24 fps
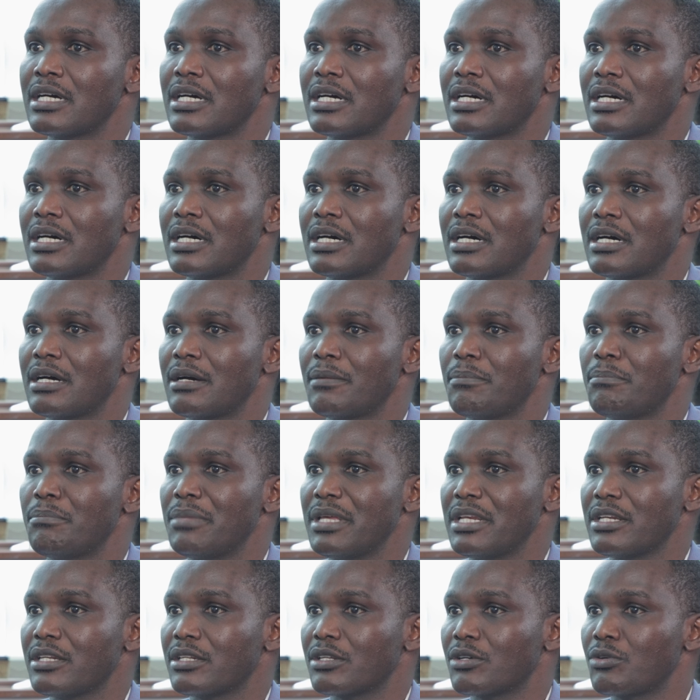
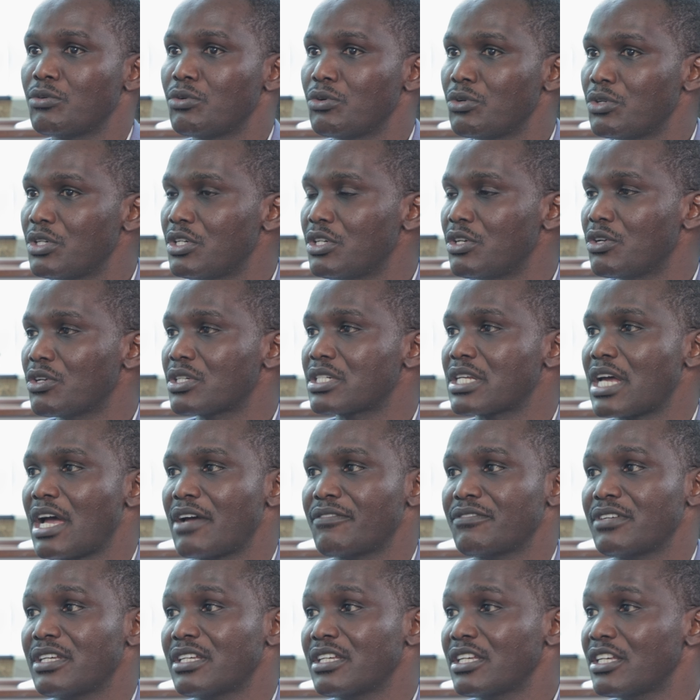been good, not
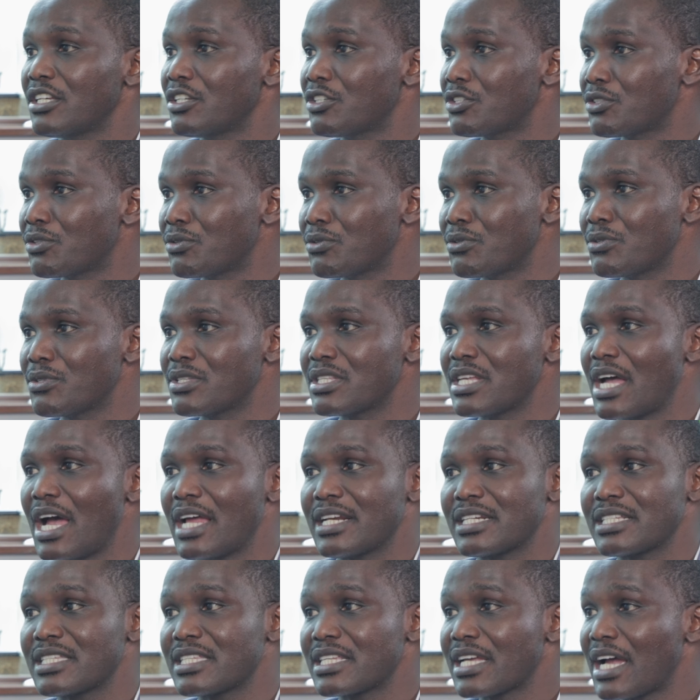having issues
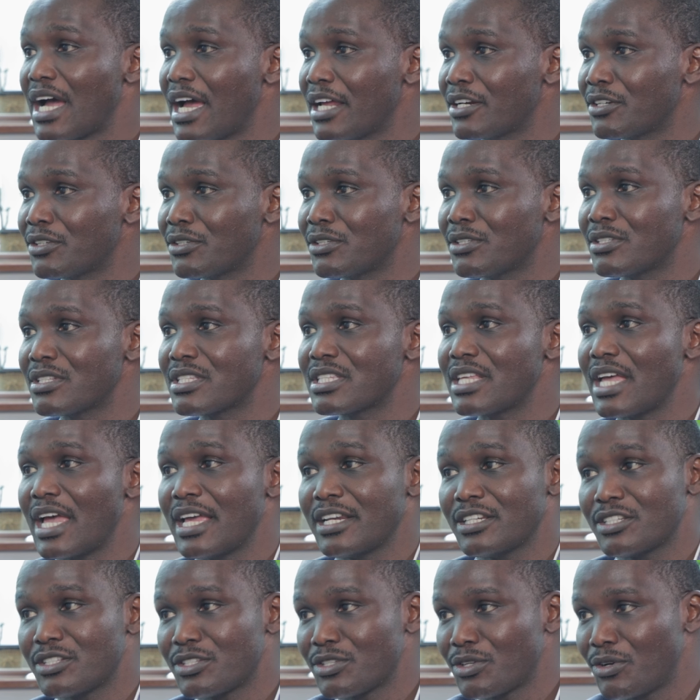and scandals
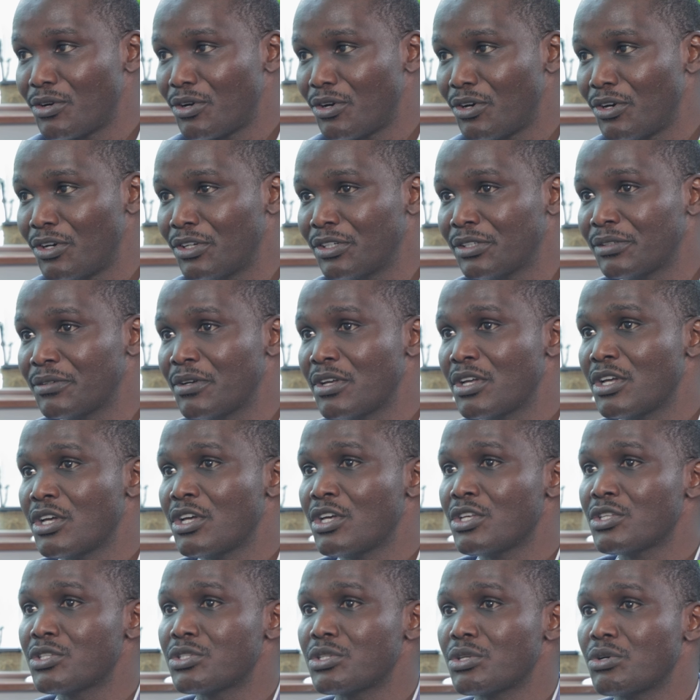and so on.
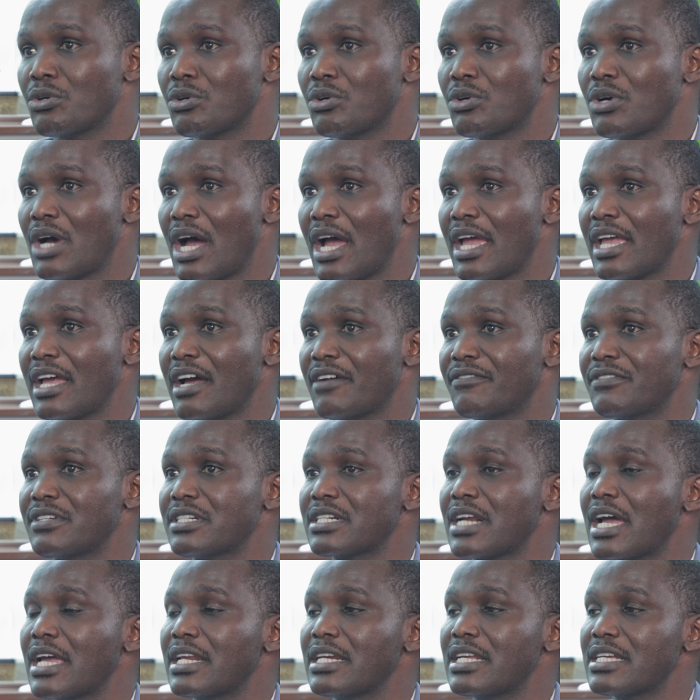So I have
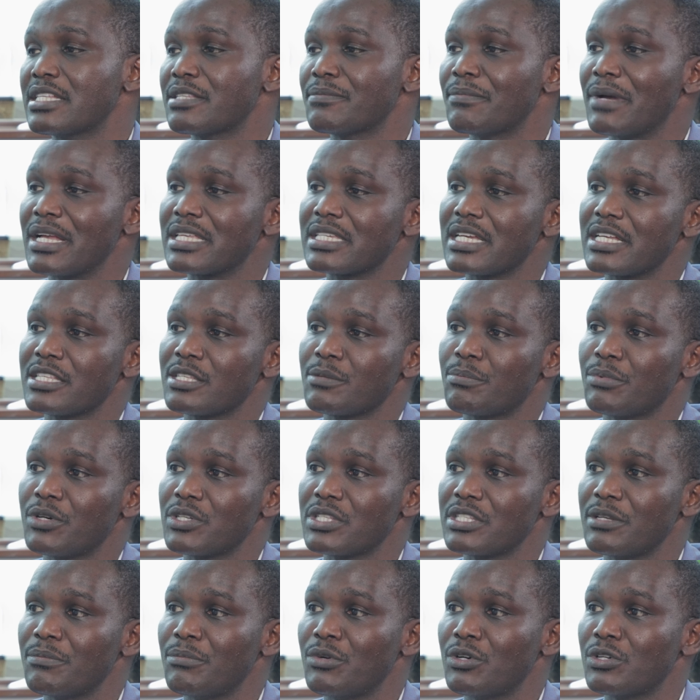tried as much as
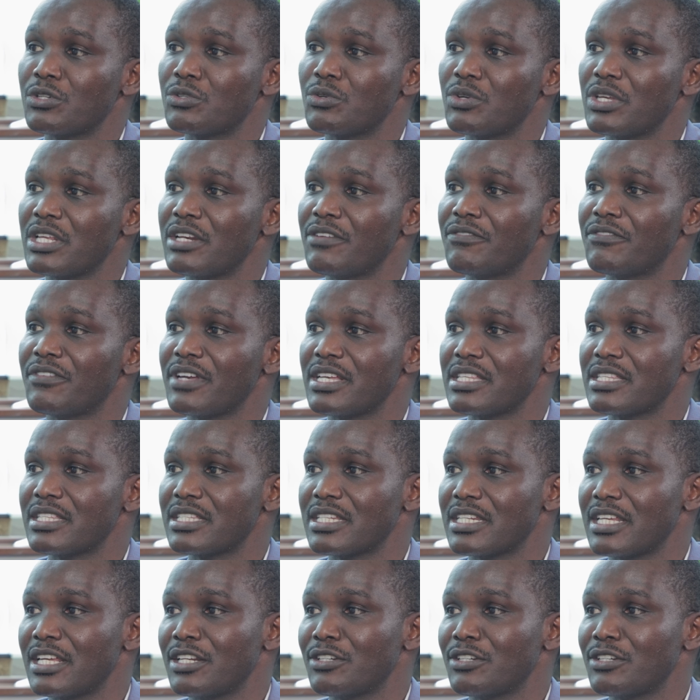possible to invest